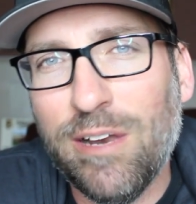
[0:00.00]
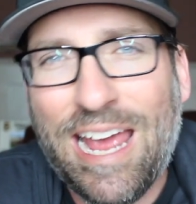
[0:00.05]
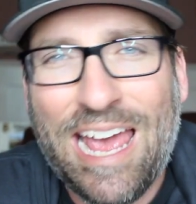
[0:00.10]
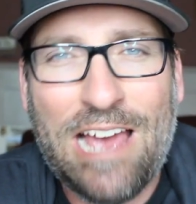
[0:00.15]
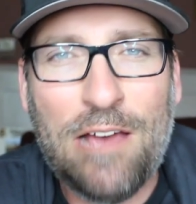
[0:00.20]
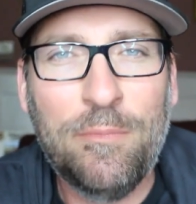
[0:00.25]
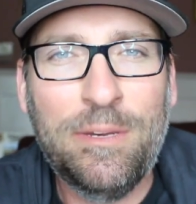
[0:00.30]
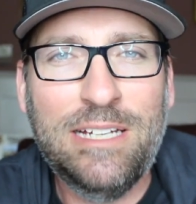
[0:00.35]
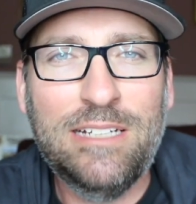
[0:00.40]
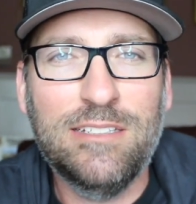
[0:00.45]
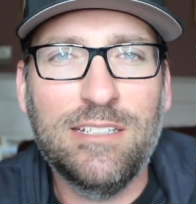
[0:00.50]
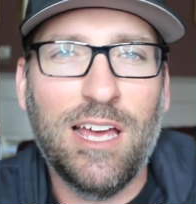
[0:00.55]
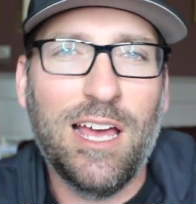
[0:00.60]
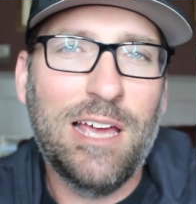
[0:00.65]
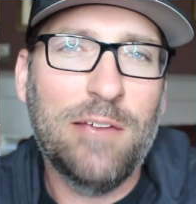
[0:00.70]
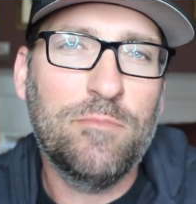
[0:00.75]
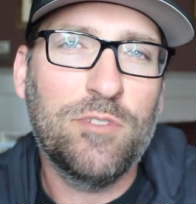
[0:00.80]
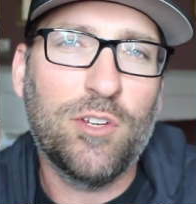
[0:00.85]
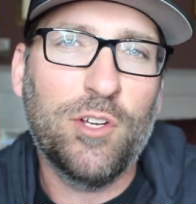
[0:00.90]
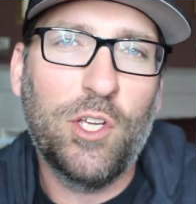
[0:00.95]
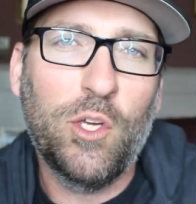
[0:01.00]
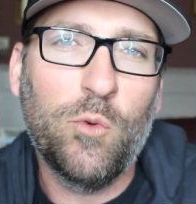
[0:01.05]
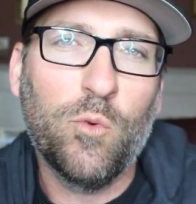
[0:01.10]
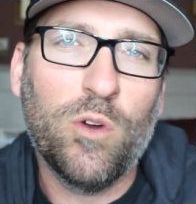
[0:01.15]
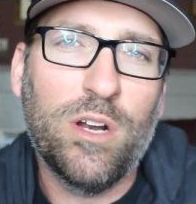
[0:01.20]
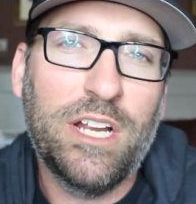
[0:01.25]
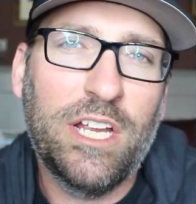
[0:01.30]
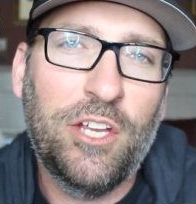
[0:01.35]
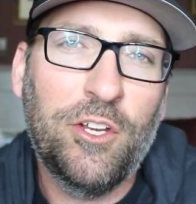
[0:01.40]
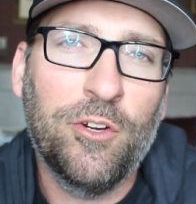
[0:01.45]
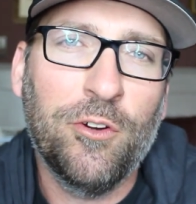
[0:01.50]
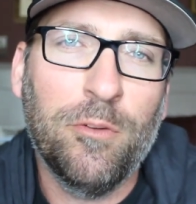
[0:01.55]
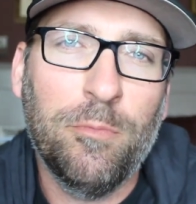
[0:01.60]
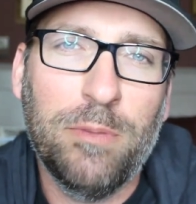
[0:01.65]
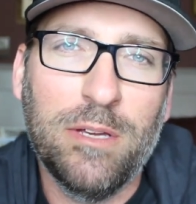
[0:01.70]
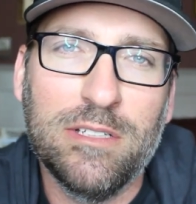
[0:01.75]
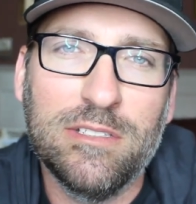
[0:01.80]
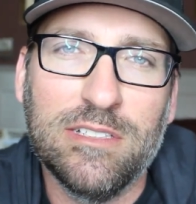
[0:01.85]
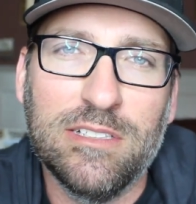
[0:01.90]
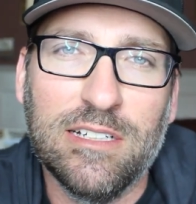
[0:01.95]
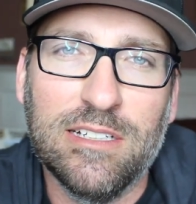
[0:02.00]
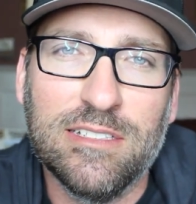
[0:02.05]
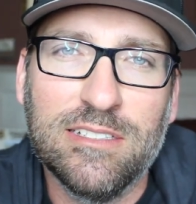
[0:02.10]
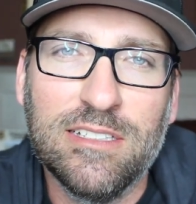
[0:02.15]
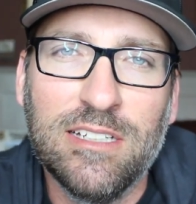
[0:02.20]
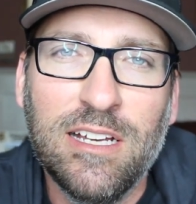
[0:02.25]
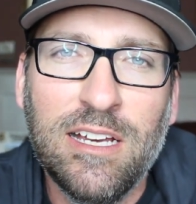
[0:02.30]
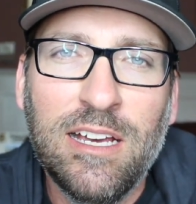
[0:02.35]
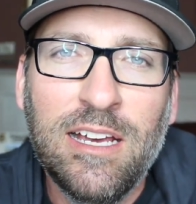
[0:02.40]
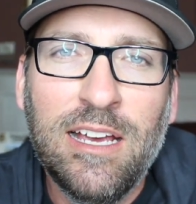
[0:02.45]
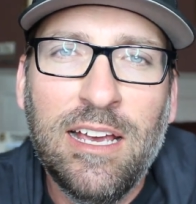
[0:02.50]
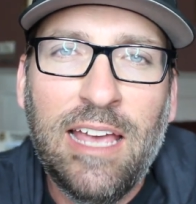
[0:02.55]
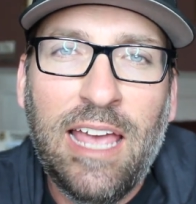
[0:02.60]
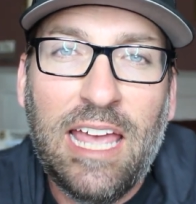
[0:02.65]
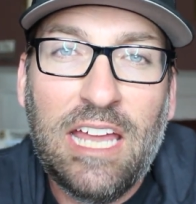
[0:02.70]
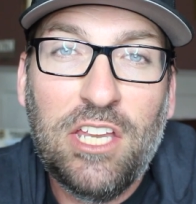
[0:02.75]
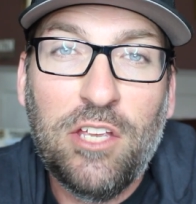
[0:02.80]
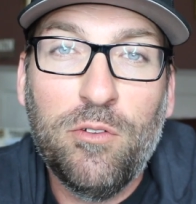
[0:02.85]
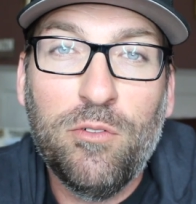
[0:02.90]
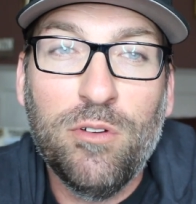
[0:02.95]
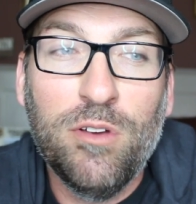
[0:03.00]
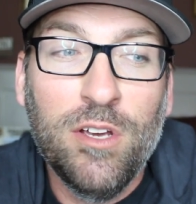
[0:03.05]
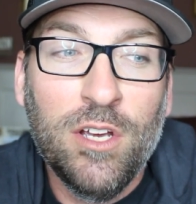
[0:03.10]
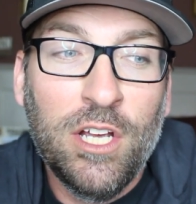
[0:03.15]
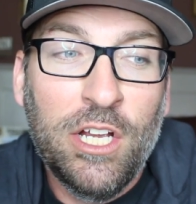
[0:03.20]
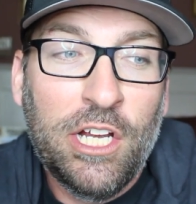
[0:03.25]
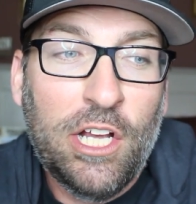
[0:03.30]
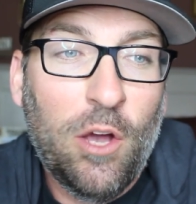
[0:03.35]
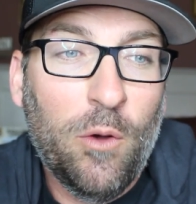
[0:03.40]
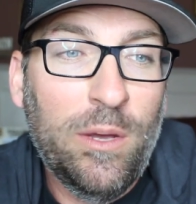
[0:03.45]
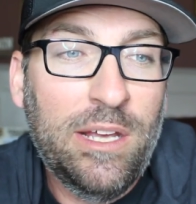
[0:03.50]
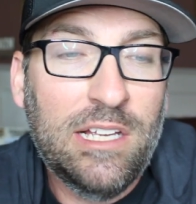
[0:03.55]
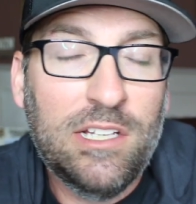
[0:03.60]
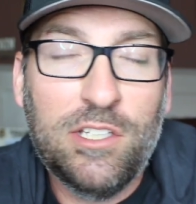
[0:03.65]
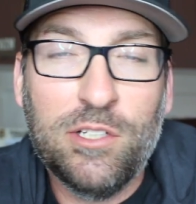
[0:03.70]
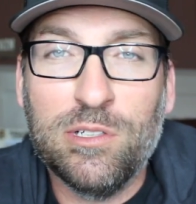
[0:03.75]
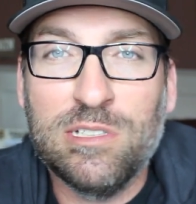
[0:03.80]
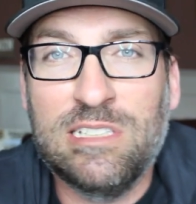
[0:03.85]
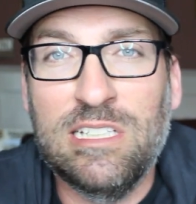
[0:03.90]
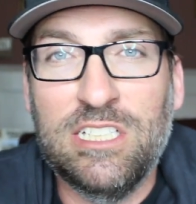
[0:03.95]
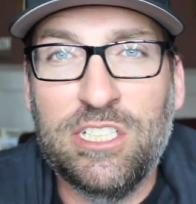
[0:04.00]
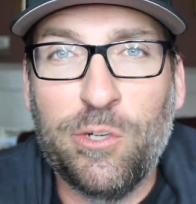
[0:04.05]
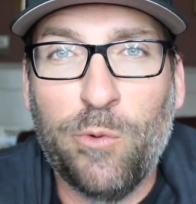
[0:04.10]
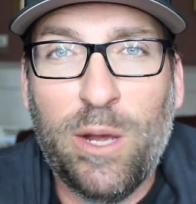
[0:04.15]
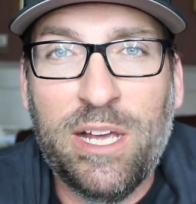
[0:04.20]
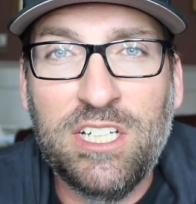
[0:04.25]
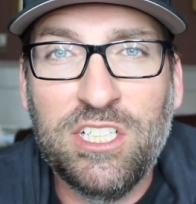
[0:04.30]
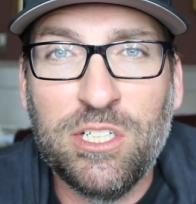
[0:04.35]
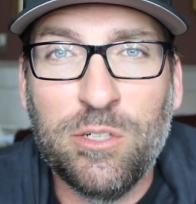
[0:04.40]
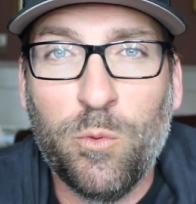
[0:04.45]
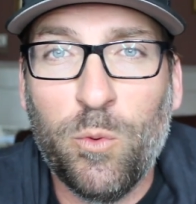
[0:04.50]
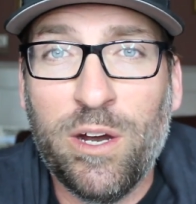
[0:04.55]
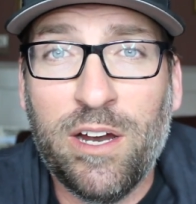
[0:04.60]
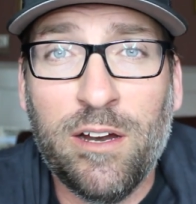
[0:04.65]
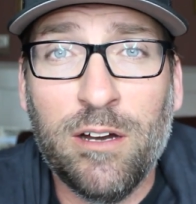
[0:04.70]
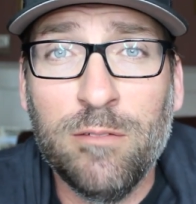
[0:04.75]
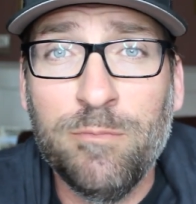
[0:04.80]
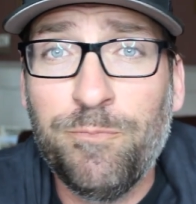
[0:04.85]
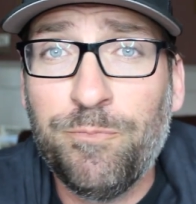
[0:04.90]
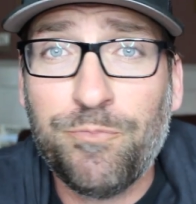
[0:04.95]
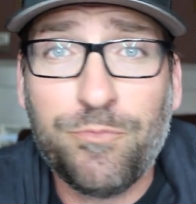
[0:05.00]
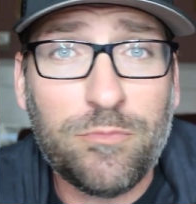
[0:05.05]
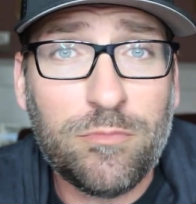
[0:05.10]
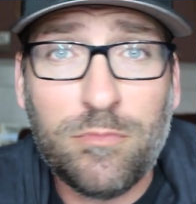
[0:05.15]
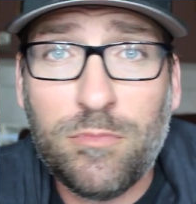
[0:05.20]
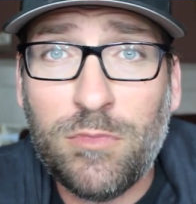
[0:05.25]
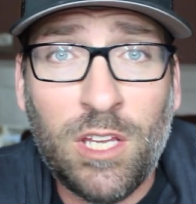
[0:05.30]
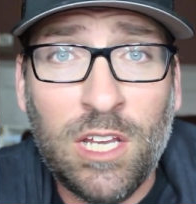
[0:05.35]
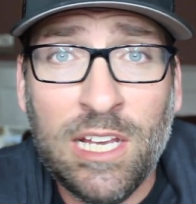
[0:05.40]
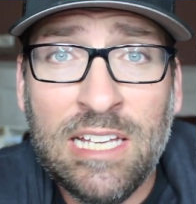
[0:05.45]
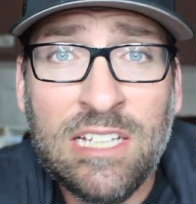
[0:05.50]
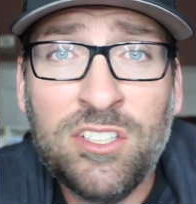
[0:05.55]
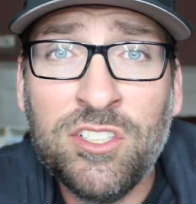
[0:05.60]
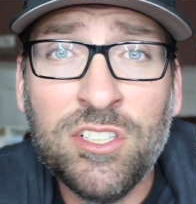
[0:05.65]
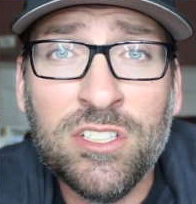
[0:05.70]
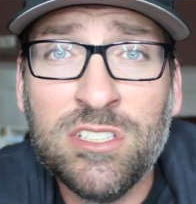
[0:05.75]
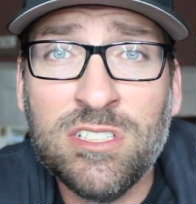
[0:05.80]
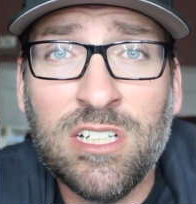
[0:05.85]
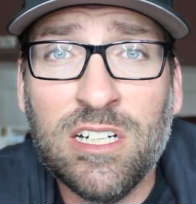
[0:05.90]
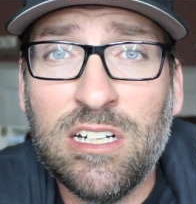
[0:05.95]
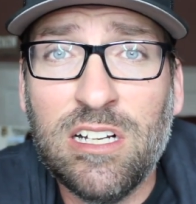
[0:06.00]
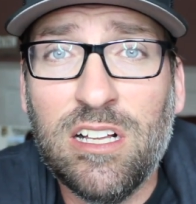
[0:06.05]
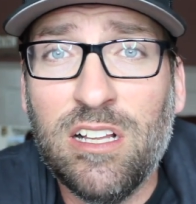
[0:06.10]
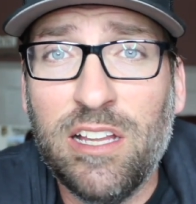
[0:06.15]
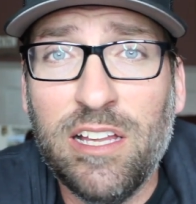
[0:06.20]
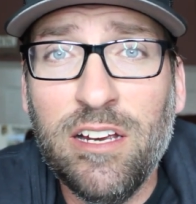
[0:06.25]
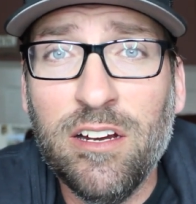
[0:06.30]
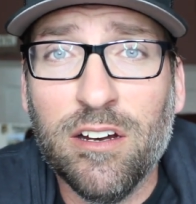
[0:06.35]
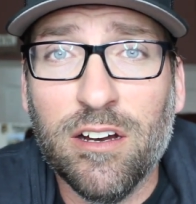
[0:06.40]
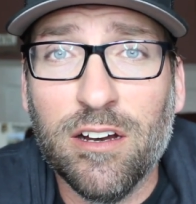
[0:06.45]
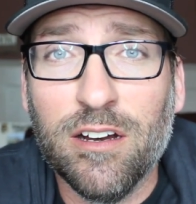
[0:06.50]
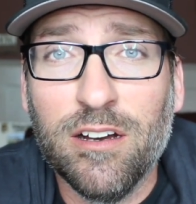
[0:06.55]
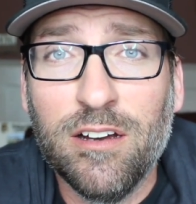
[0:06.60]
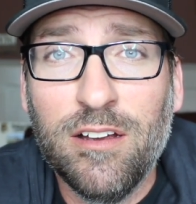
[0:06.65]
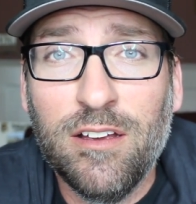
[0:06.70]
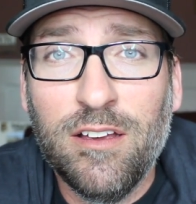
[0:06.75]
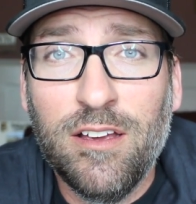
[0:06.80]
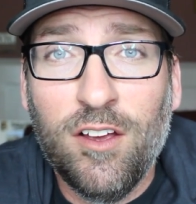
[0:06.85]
How many times are you running your business and you going into a situation where it's just unclear?